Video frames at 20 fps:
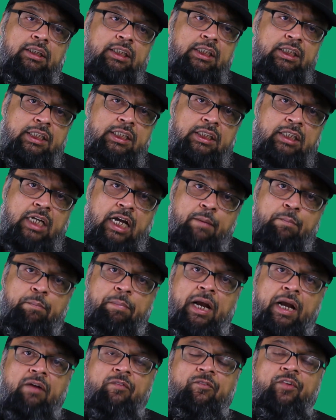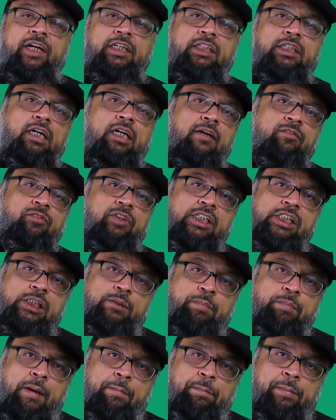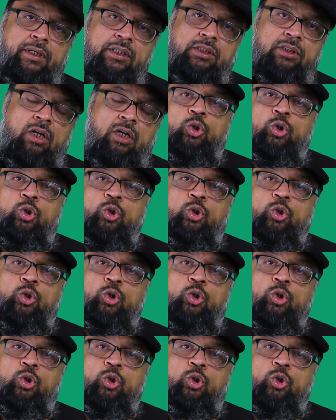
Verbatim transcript: this is the impact factor of these papers.